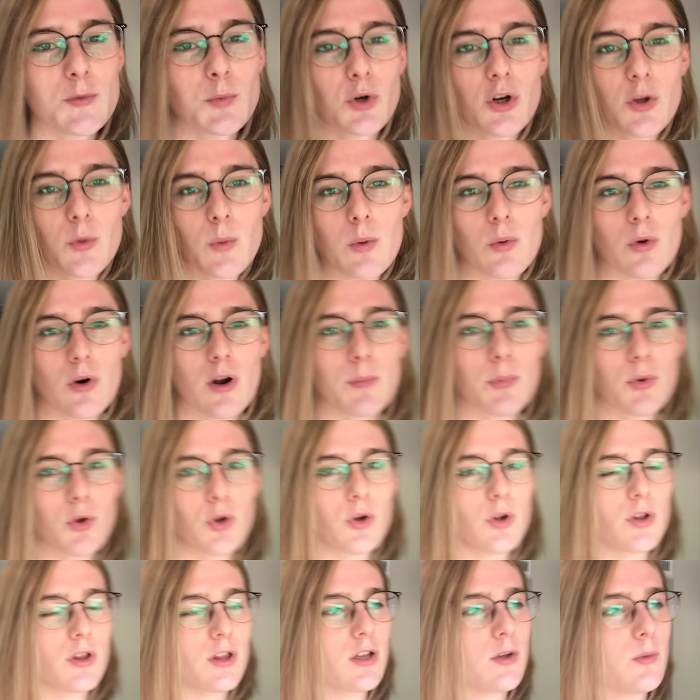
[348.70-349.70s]
morning we were up
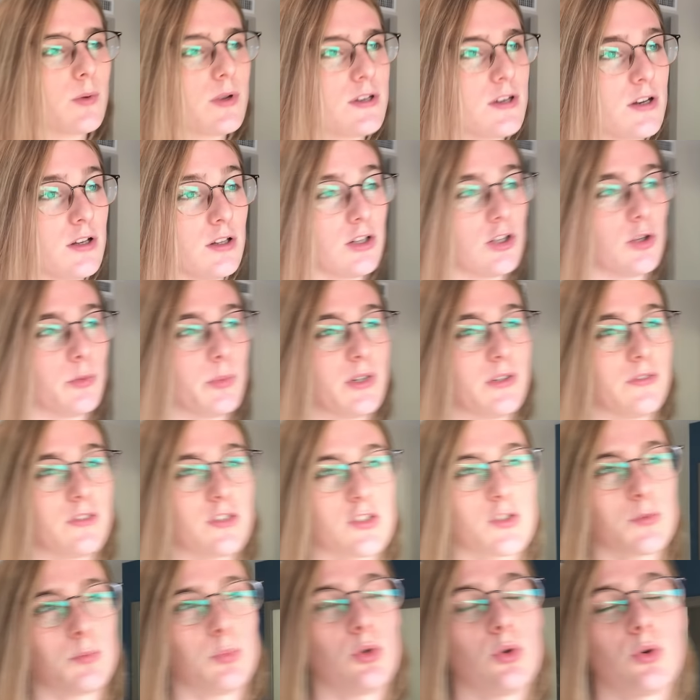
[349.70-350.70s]
early. We did a little bit of
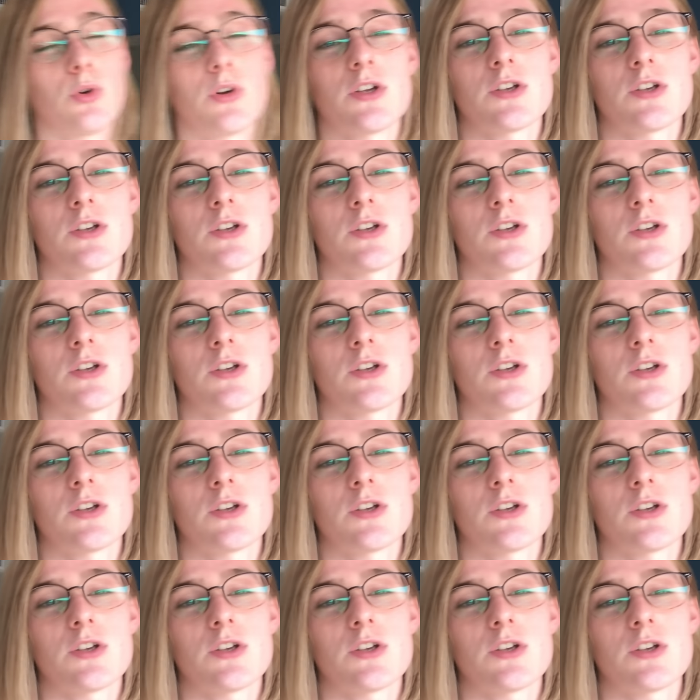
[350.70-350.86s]
exploring